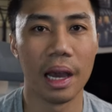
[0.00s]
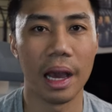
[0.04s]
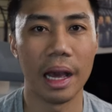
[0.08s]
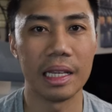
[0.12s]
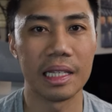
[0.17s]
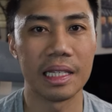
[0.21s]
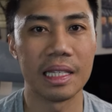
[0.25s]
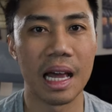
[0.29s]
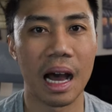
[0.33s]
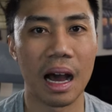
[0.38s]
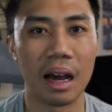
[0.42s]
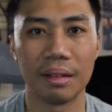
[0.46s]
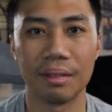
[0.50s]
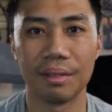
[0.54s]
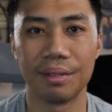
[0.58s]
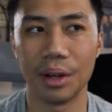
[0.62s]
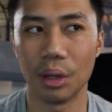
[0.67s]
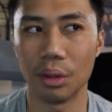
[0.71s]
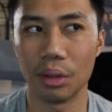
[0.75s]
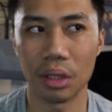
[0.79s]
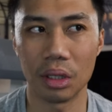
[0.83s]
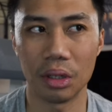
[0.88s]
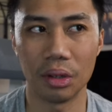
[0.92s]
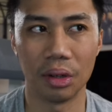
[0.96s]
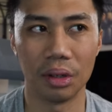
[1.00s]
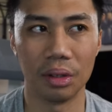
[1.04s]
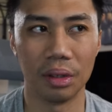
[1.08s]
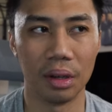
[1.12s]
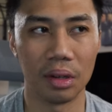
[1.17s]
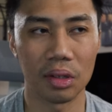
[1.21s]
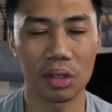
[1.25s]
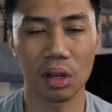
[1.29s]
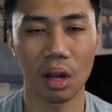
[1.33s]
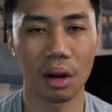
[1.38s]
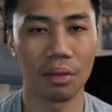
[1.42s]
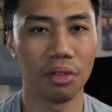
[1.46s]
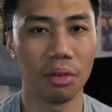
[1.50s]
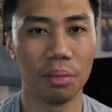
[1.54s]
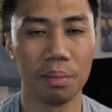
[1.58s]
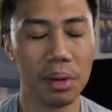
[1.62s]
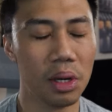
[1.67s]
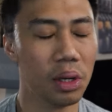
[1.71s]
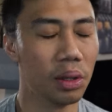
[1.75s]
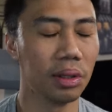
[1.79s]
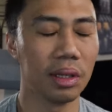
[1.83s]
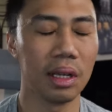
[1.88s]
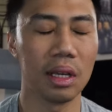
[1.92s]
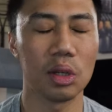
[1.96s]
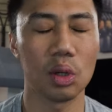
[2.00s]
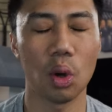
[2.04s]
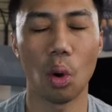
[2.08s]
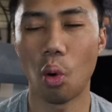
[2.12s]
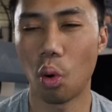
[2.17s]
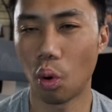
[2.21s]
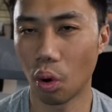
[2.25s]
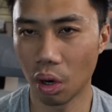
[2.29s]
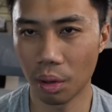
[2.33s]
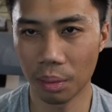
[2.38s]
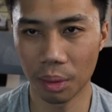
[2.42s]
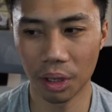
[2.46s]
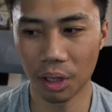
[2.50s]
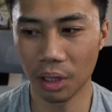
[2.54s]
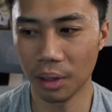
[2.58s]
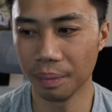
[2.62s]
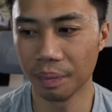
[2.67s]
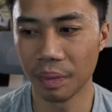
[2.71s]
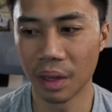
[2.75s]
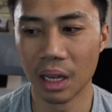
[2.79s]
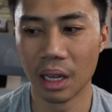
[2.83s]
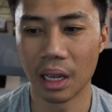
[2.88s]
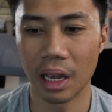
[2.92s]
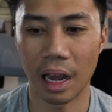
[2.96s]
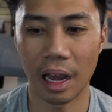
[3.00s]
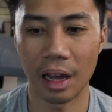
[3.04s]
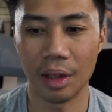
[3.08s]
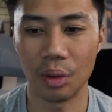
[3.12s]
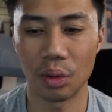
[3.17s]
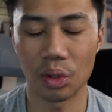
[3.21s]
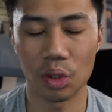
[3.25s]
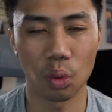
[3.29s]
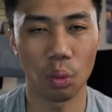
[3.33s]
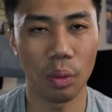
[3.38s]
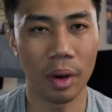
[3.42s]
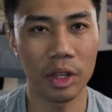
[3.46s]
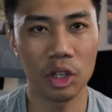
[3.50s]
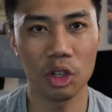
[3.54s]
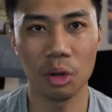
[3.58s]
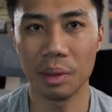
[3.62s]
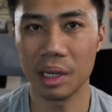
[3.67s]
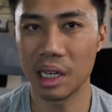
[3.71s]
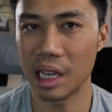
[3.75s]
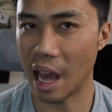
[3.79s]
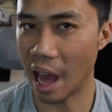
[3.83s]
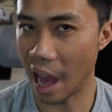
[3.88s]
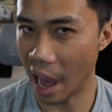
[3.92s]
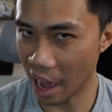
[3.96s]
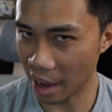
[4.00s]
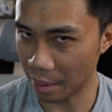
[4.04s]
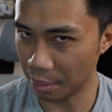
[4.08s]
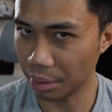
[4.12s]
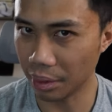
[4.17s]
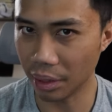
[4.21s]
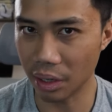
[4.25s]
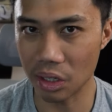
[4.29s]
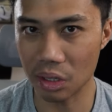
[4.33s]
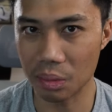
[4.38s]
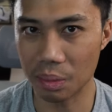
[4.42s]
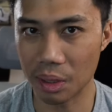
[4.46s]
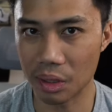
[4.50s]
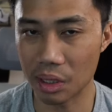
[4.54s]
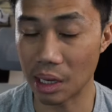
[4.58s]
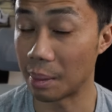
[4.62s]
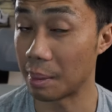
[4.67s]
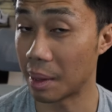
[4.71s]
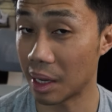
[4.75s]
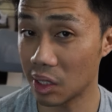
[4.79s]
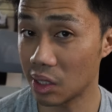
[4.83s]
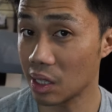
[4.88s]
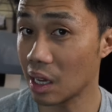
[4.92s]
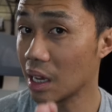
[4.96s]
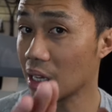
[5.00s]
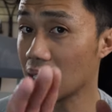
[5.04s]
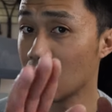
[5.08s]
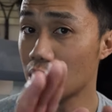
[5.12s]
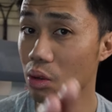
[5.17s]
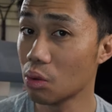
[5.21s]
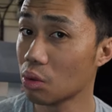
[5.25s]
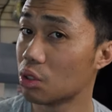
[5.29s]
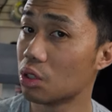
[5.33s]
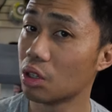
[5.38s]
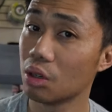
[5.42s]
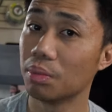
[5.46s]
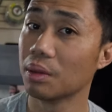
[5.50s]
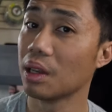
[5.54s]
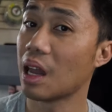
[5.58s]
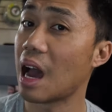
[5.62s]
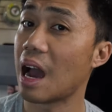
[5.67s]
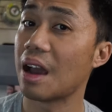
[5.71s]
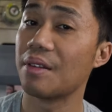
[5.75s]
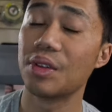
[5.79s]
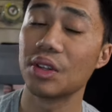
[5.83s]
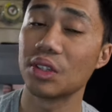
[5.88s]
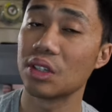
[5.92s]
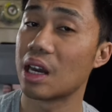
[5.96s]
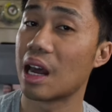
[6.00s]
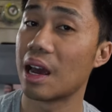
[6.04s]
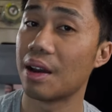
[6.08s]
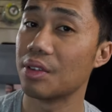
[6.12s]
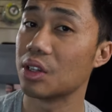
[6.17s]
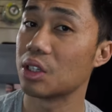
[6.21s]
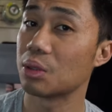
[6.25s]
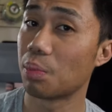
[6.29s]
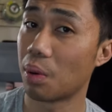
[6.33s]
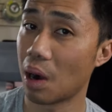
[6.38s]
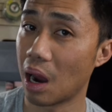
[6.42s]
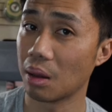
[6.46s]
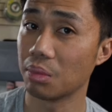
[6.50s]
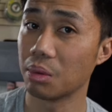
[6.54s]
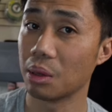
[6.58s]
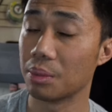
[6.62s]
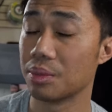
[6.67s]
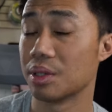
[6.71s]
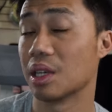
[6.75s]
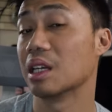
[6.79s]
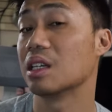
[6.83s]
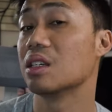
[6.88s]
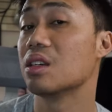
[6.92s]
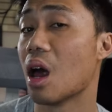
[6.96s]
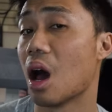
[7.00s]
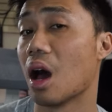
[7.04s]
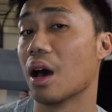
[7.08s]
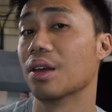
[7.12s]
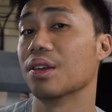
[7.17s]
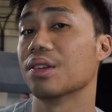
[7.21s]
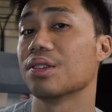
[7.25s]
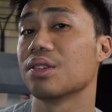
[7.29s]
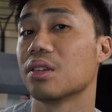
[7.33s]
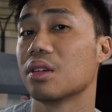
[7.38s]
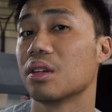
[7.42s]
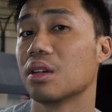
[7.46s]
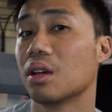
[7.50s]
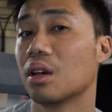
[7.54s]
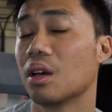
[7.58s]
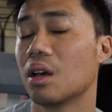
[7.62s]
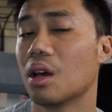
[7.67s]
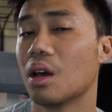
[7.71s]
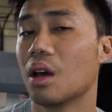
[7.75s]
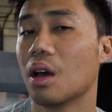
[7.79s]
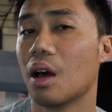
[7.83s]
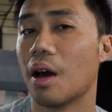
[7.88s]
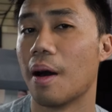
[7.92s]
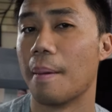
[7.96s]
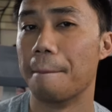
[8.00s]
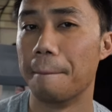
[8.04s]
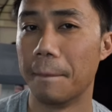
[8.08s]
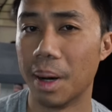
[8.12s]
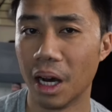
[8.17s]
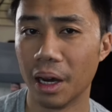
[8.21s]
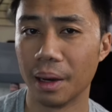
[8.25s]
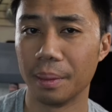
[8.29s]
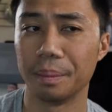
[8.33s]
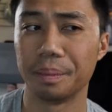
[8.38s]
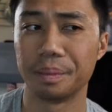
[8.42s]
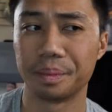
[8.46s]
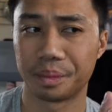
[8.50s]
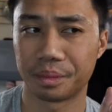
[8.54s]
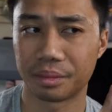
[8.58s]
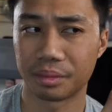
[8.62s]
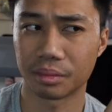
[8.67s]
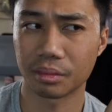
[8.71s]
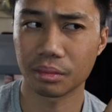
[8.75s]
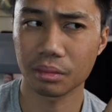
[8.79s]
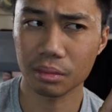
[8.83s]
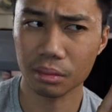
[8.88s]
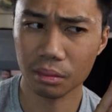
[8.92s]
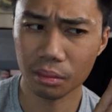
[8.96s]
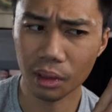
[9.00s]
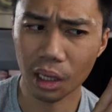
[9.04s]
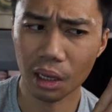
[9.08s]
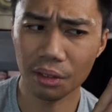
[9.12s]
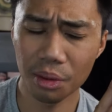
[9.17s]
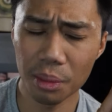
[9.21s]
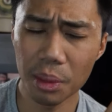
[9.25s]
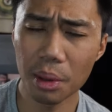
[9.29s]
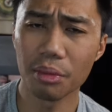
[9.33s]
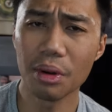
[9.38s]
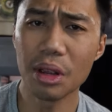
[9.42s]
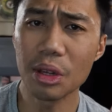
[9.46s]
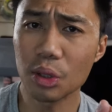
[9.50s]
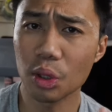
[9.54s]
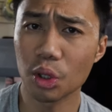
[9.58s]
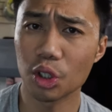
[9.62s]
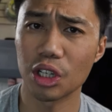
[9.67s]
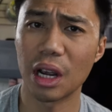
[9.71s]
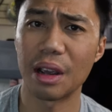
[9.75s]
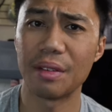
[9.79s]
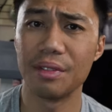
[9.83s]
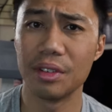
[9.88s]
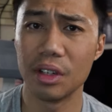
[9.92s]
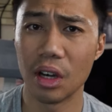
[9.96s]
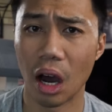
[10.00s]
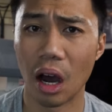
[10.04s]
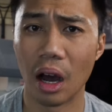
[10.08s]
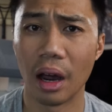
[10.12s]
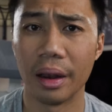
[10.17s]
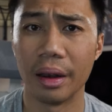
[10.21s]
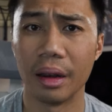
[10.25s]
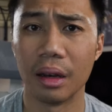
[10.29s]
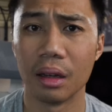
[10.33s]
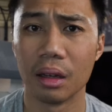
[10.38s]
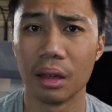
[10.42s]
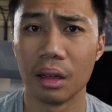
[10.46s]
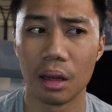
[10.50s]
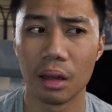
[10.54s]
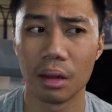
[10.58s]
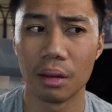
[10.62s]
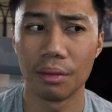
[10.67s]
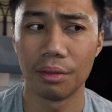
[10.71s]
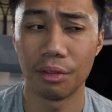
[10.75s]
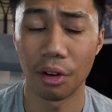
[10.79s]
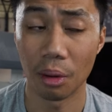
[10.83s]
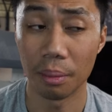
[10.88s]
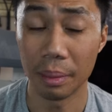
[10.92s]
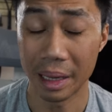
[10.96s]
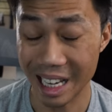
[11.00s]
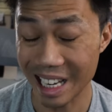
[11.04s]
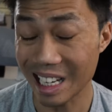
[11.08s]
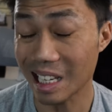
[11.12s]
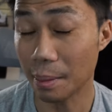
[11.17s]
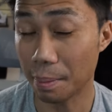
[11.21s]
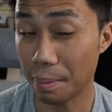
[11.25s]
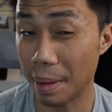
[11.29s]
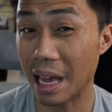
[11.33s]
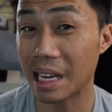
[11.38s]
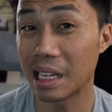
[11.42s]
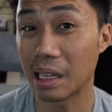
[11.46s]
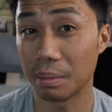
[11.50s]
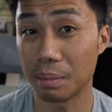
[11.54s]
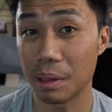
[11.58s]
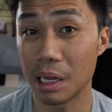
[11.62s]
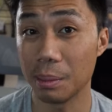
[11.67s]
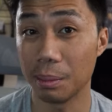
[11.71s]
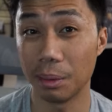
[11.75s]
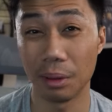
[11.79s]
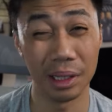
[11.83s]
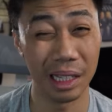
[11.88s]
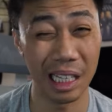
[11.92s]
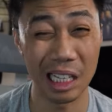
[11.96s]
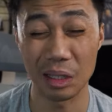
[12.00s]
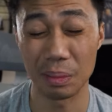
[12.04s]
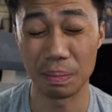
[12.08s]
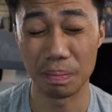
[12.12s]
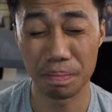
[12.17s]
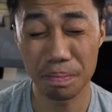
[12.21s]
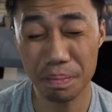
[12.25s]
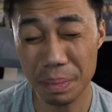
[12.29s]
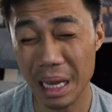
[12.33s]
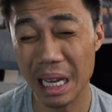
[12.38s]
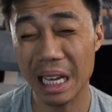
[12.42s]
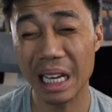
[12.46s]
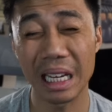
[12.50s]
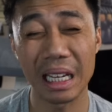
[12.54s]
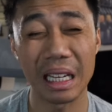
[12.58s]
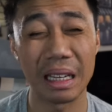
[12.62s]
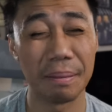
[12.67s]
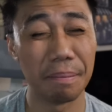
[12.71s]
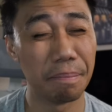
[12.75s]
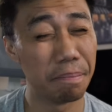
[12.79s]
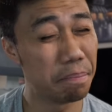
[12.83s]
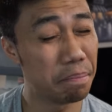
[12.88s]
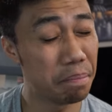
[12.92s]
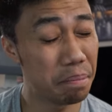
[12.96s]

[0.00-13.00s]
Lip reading: it's not very good. The discoverability is horrible, and there's way too many ad placements. I'm not saying YouTube Live doesn't have its problems, it does, but from the research I've done from independent people, these big